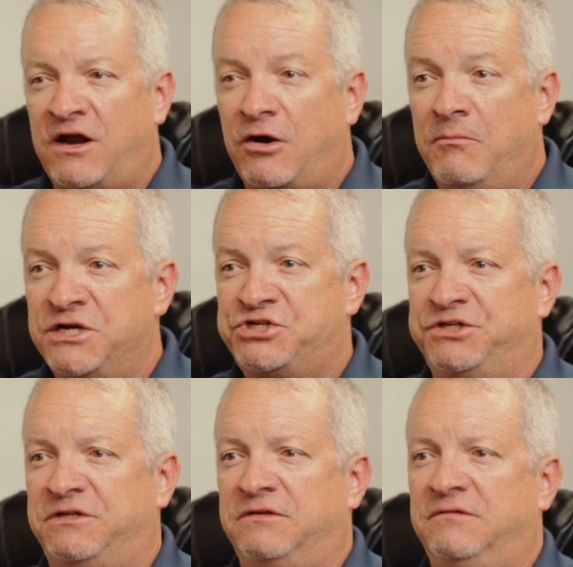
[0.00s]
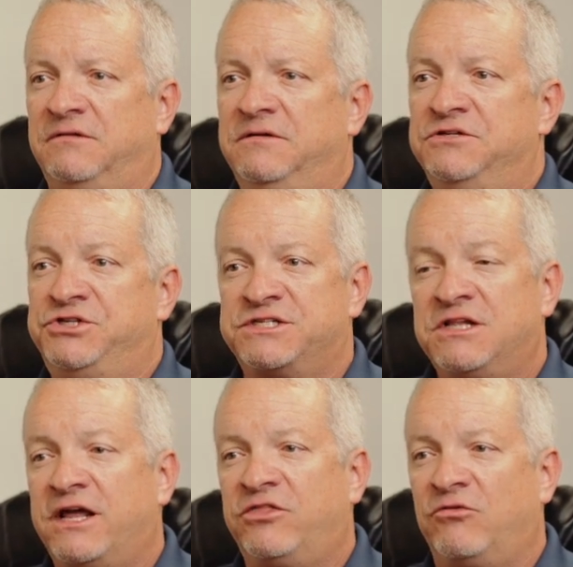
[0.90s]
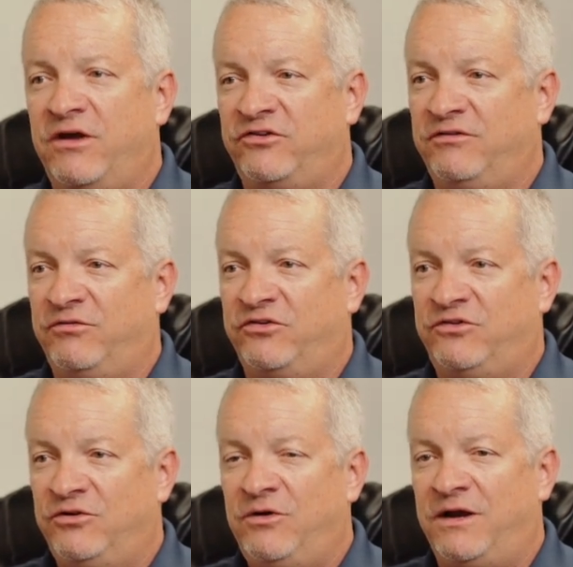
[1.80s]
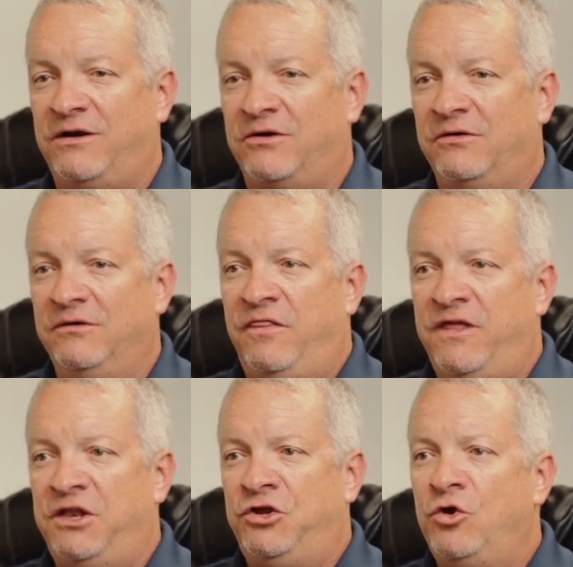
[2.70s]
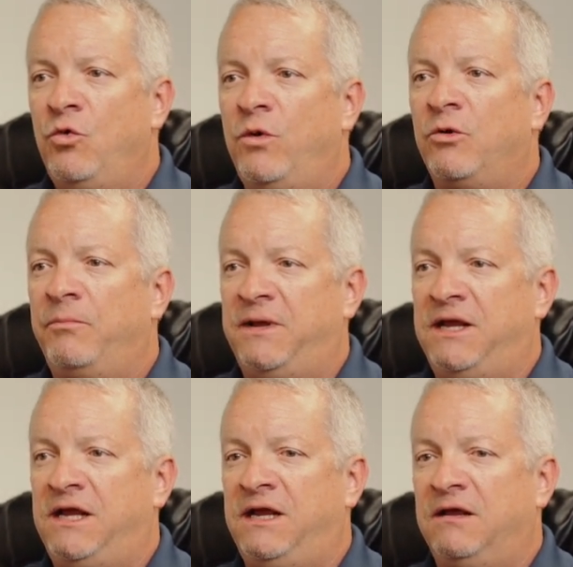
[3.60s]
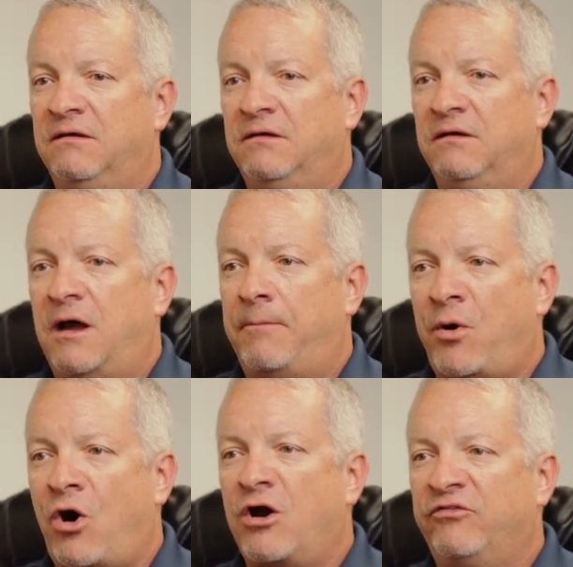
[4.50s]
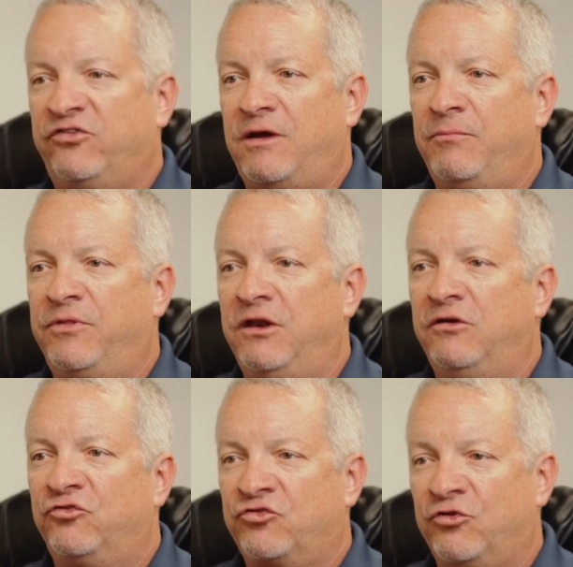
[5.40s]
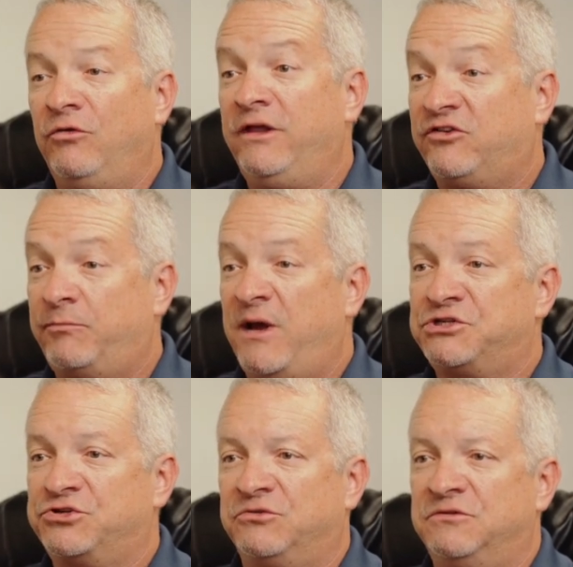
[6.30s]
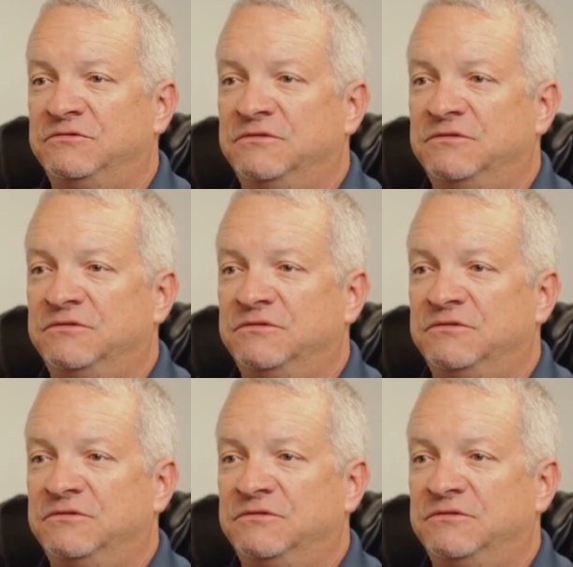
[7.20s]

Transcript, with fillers: in our mission, just like the rest of us do here, then you will be a part of something truly special.